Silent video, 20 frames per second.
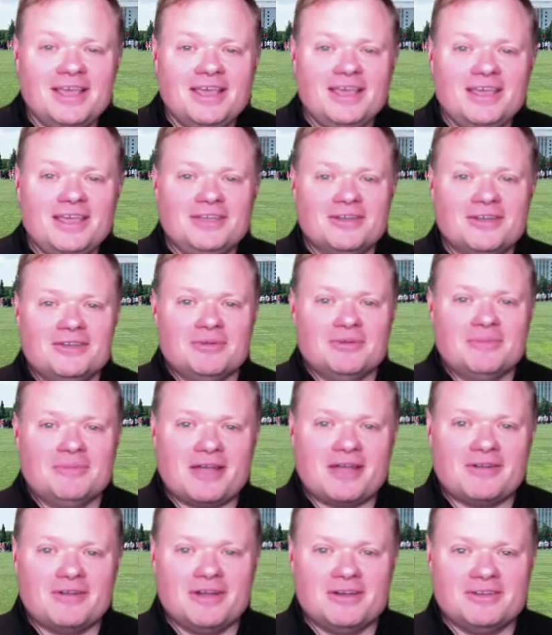your
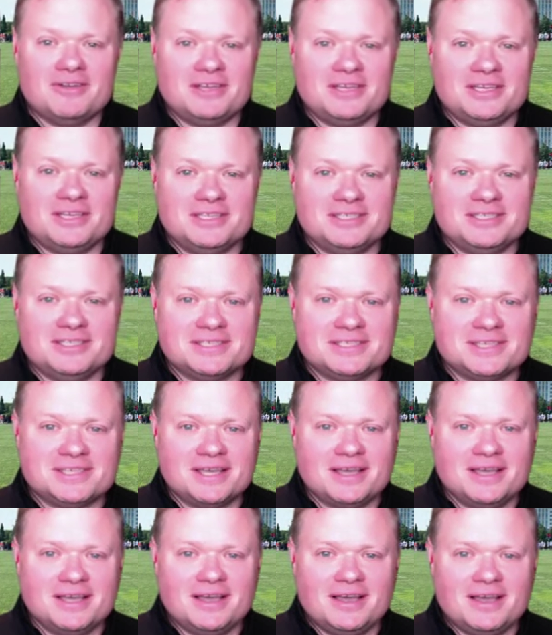background is
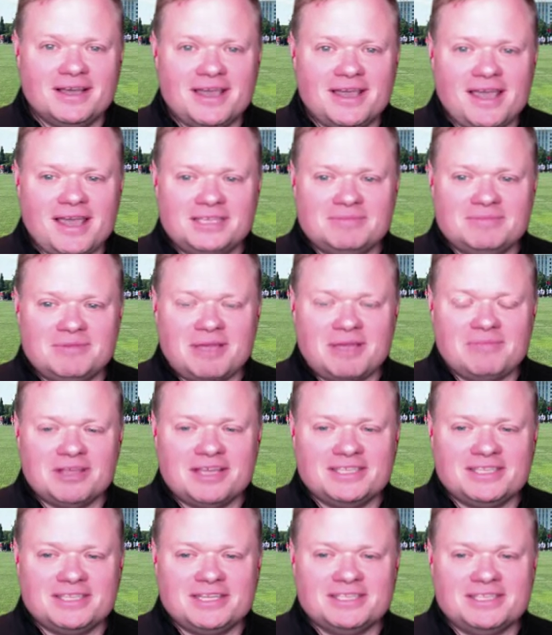a
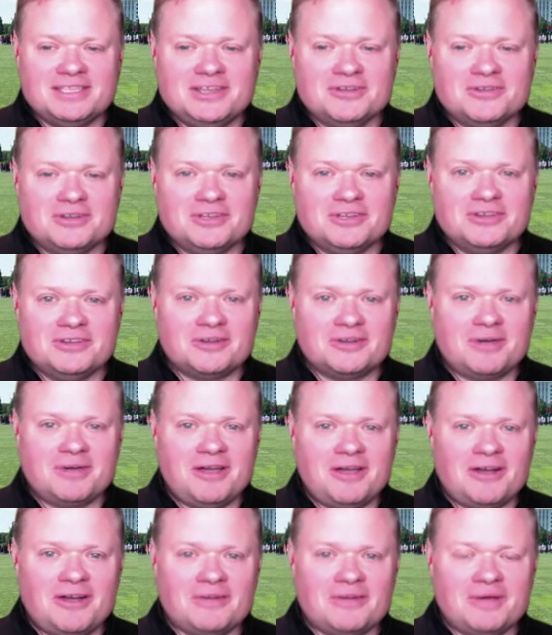place that is near and dear to my
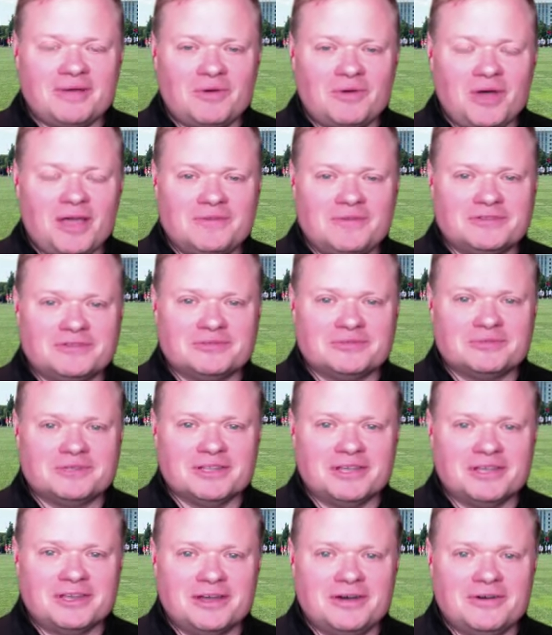heart. My wife is from
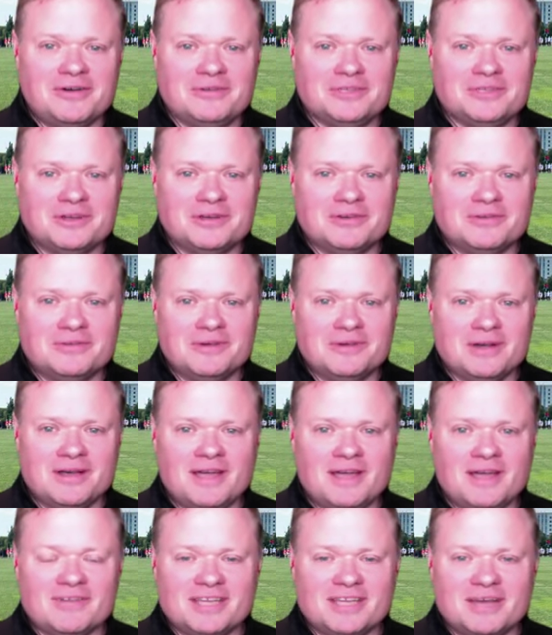Toledo. So
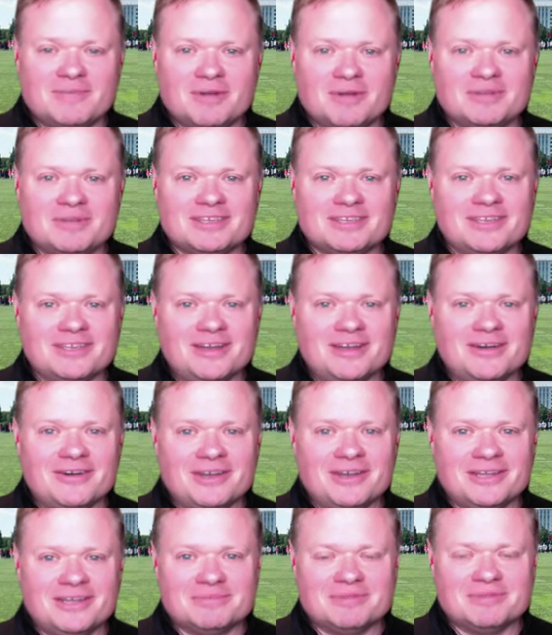every time we're up in Toledo,
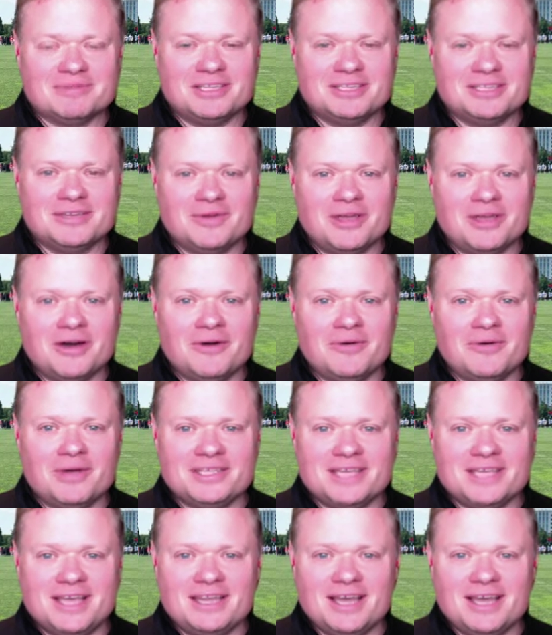it is a place that we
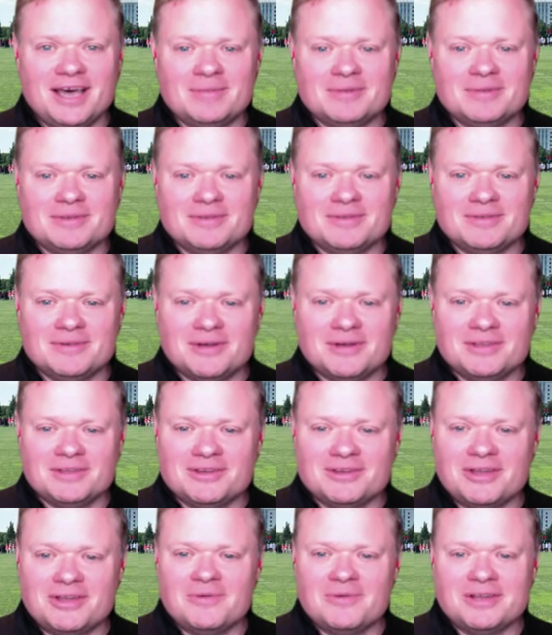always end up.
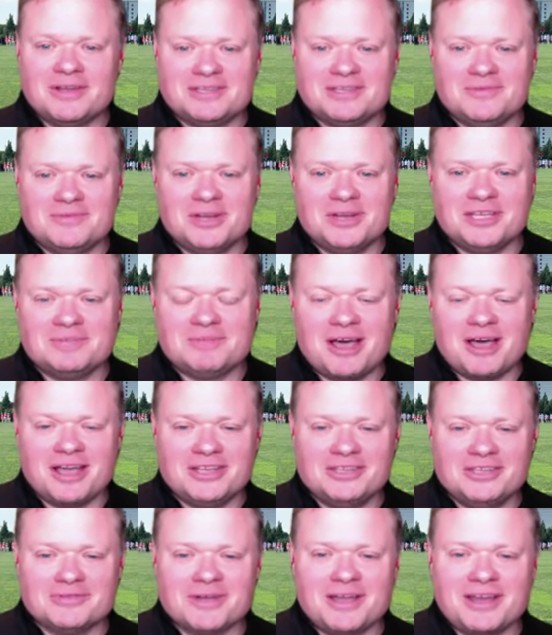Tony, what is behind
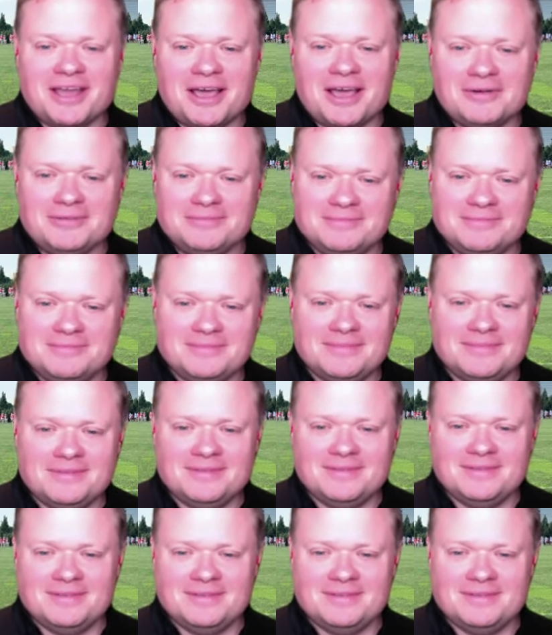you right now? Oh,